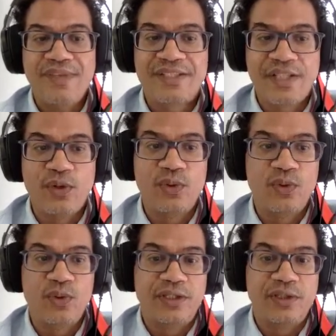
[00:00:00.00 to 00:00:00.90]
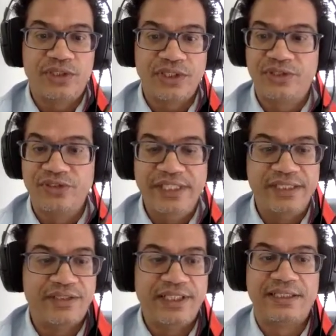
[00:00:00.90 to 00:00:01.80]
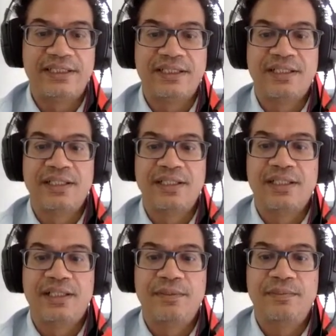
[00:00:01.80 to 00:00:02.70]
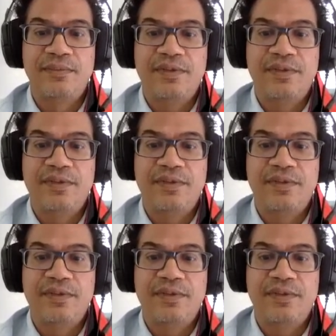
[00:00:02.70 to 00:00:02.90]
So, you know, just to reiterate, there